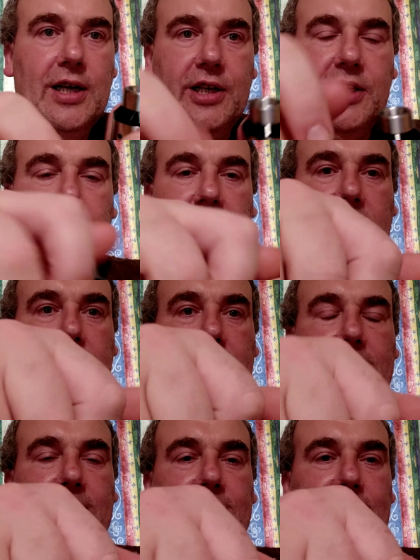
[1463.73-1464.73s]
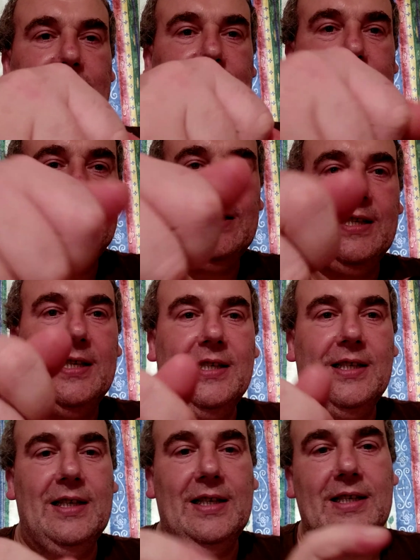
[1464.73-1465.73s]
and you can,
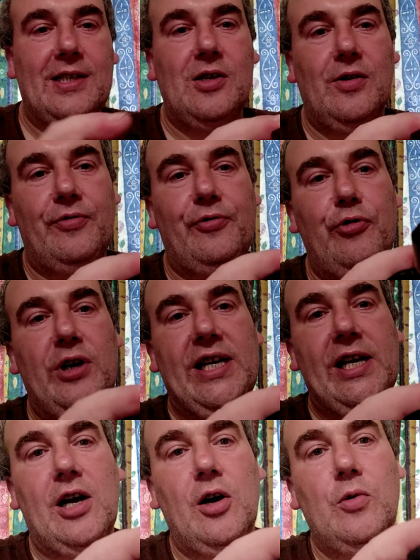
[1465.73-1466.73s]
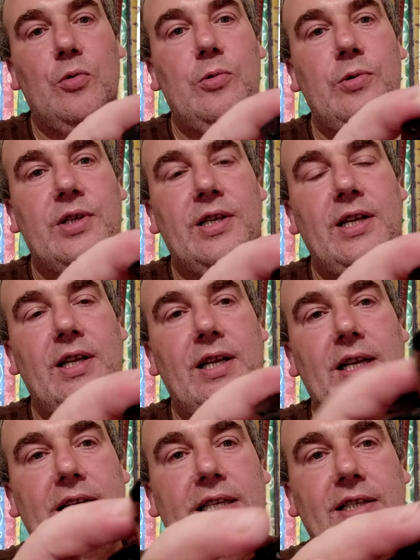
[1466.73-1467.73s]
it's got 3 holes
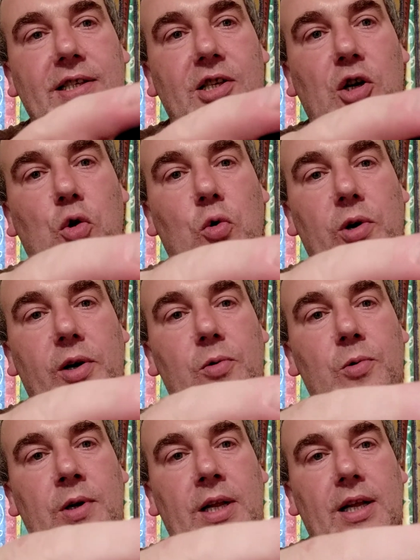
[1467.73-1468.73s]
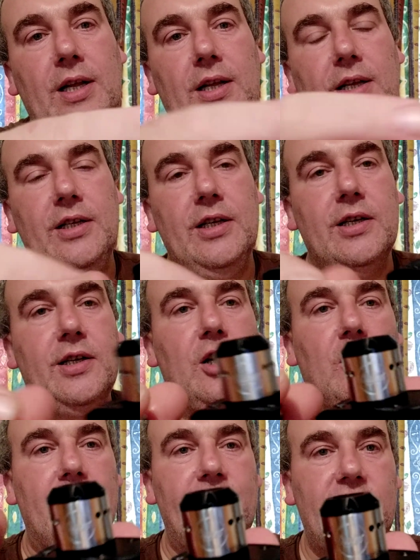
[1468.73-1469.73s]
each coil. You can
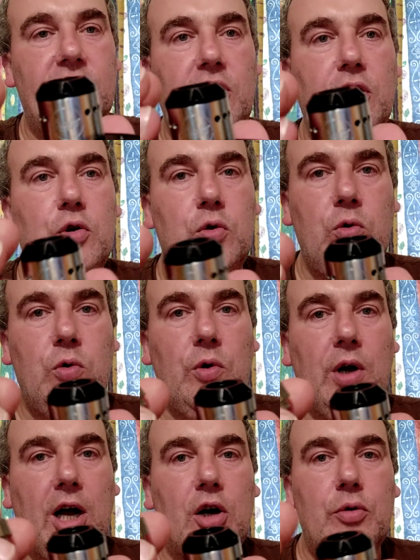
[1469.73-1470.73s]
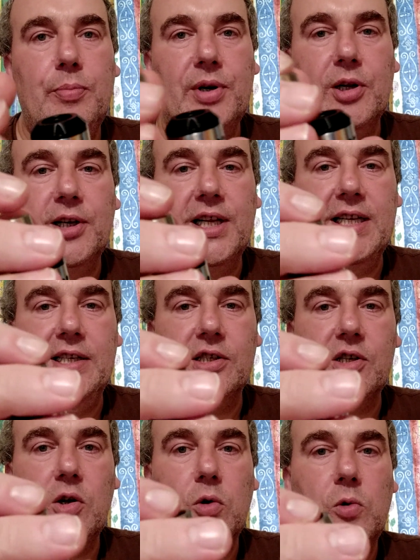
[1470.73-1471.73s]
have 2 open on
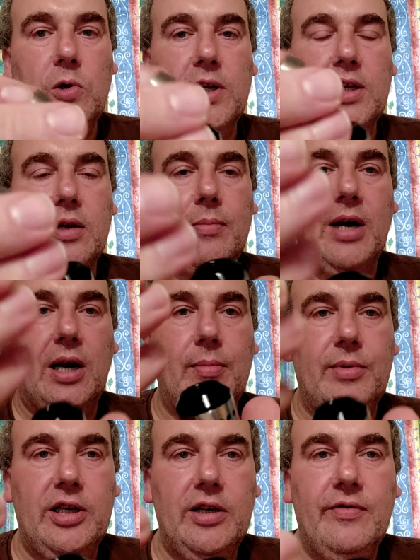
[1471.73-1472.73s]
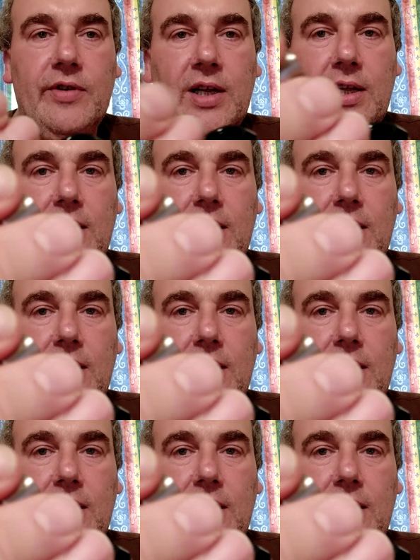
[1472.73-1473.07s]
each coil at the moment. You've